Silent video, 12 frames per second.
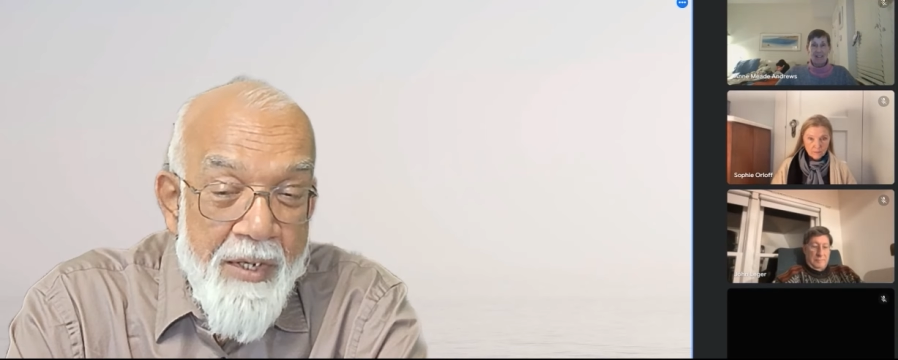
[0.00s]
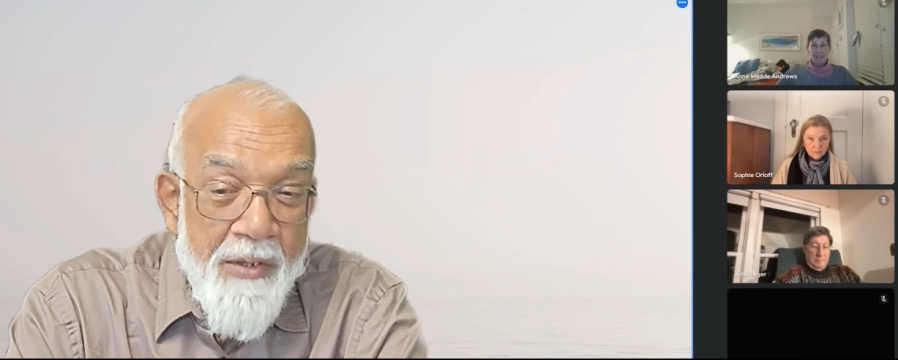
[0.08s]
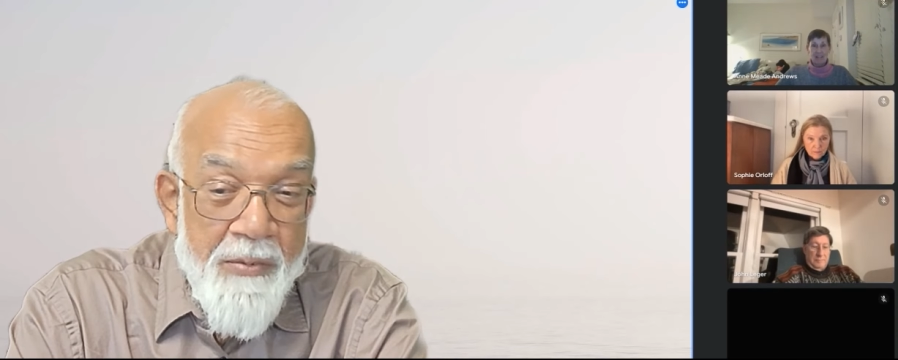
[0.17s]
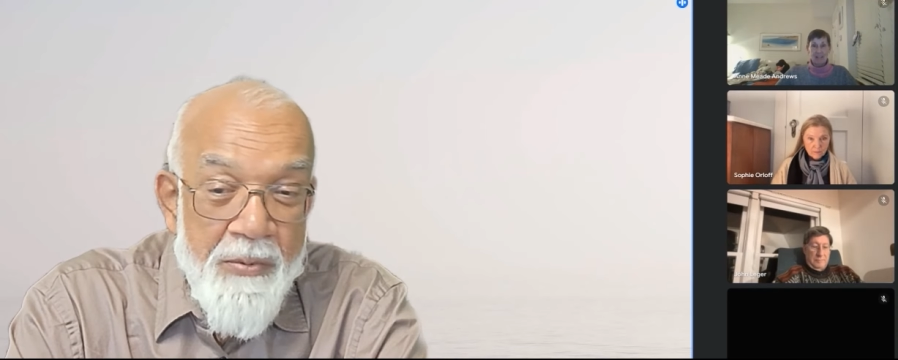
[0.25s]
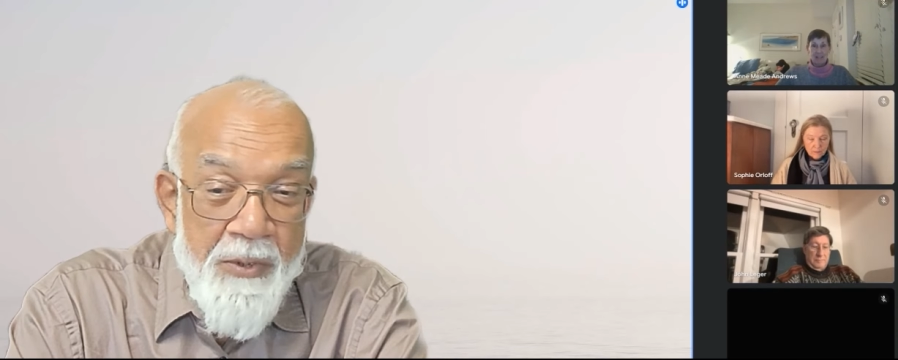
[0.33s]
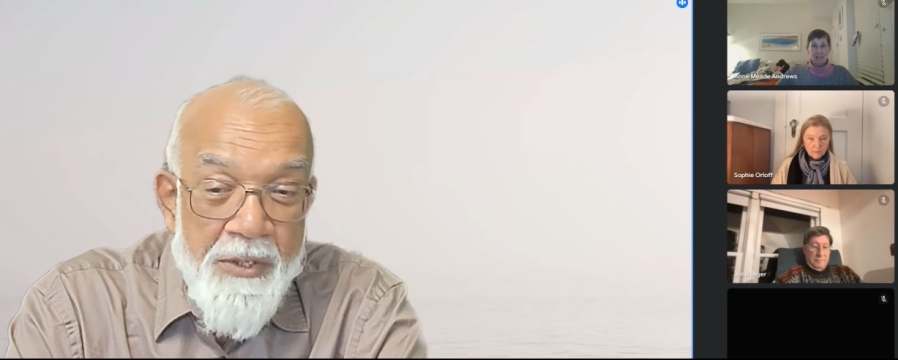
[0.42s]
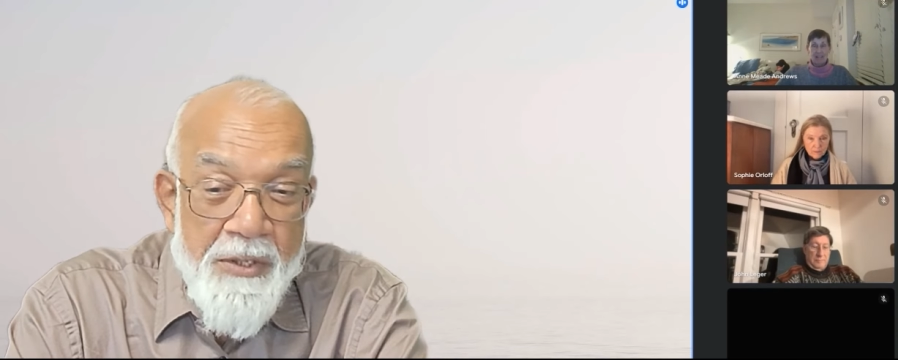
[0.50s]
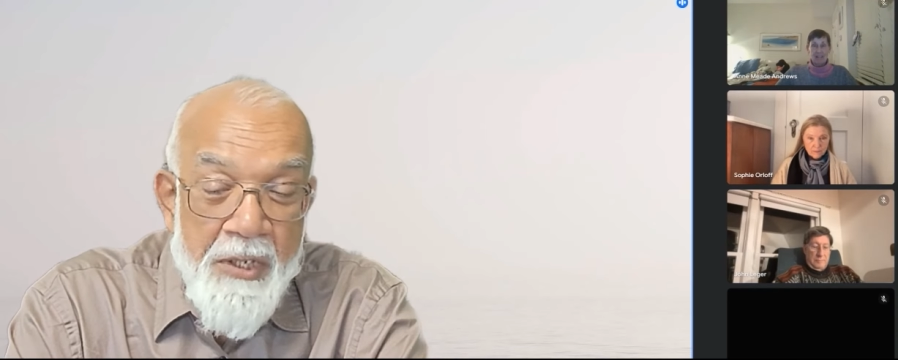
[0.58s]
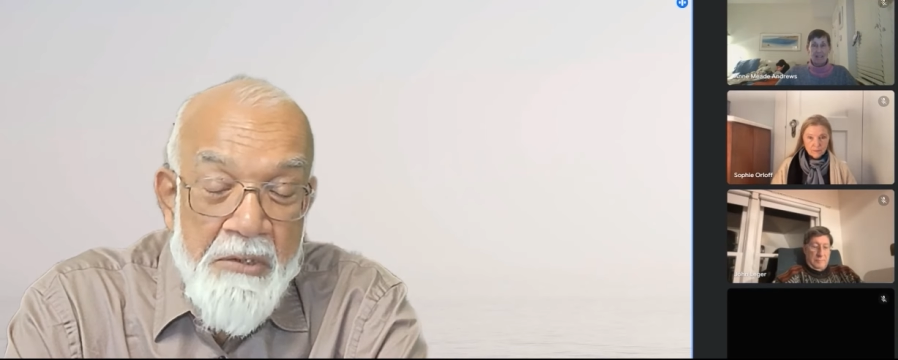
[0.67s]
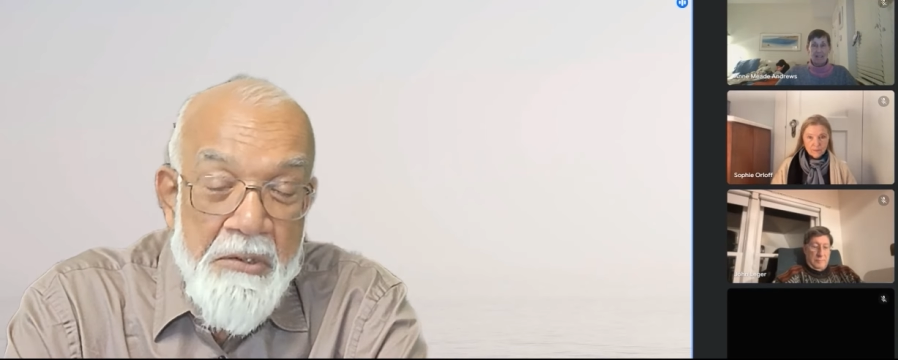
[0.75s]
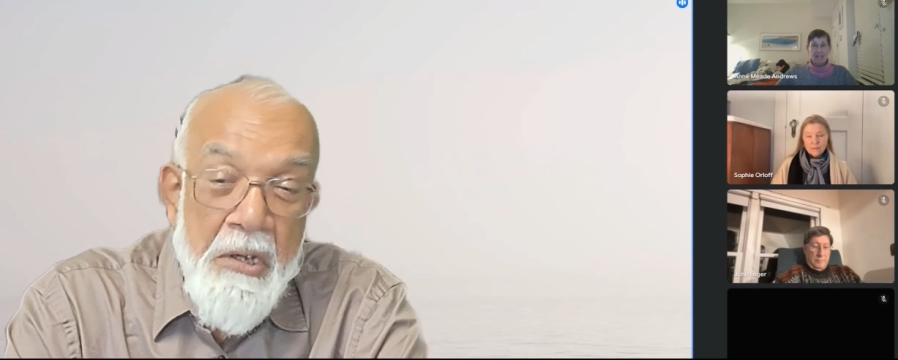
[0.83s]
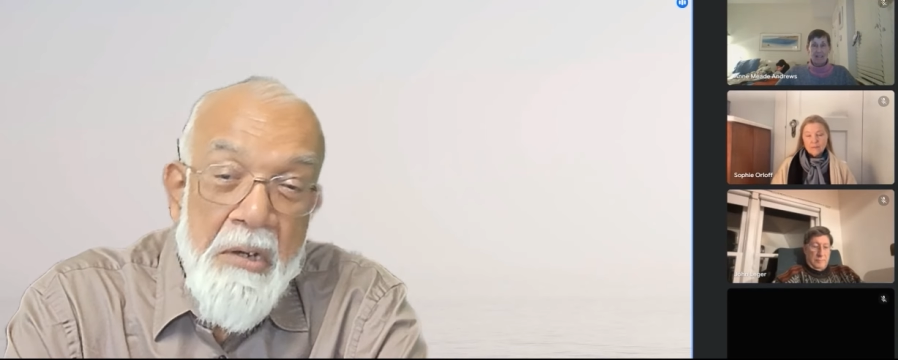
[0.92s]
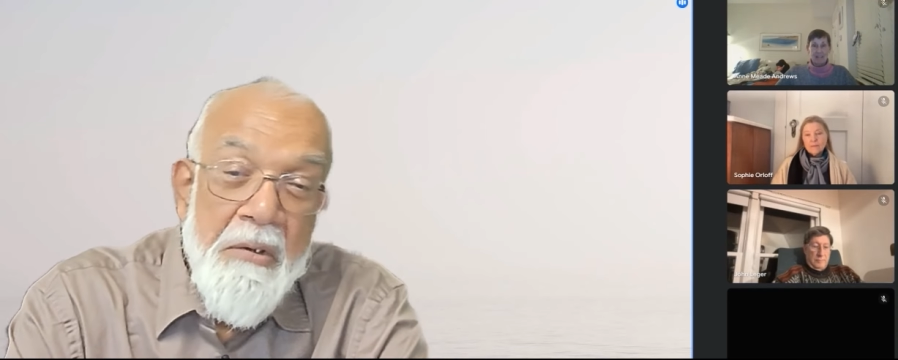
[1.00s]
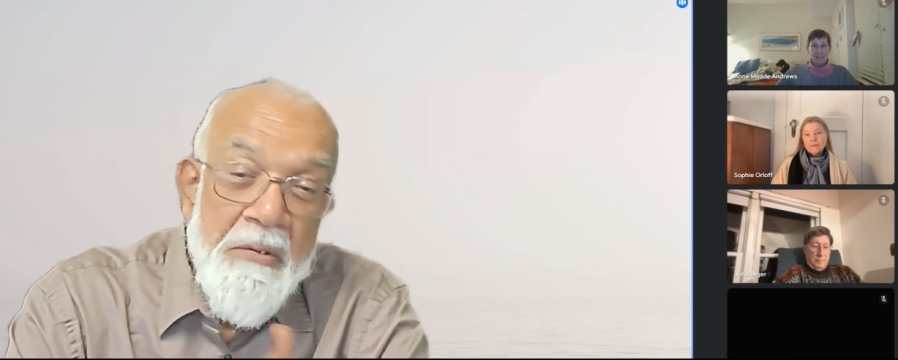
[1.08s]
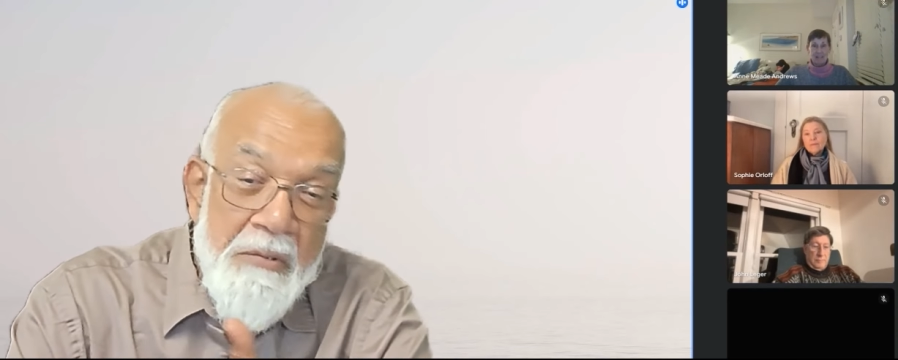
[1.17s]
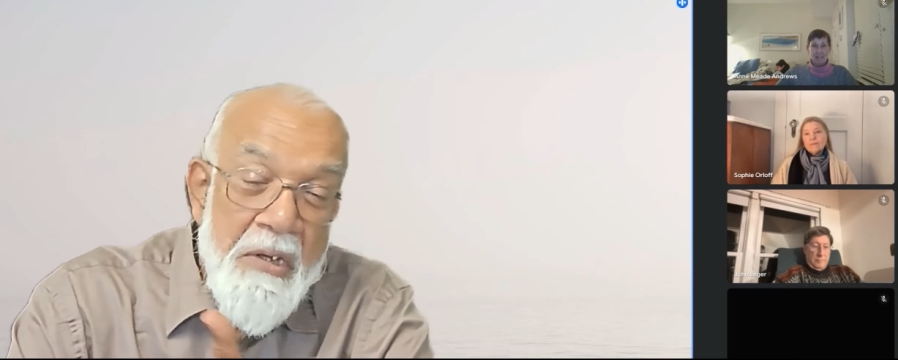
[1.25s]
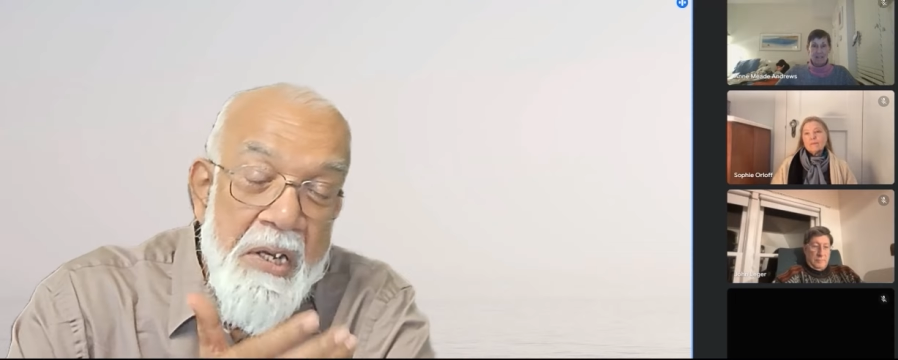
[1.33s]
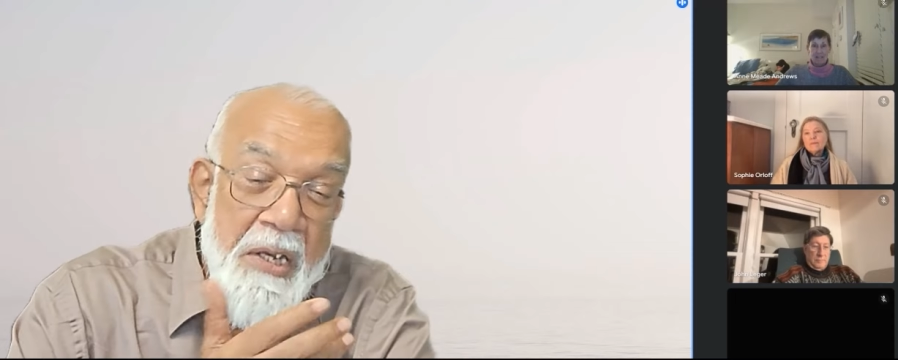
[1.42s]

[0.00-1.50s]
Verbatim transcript: If we think, oh,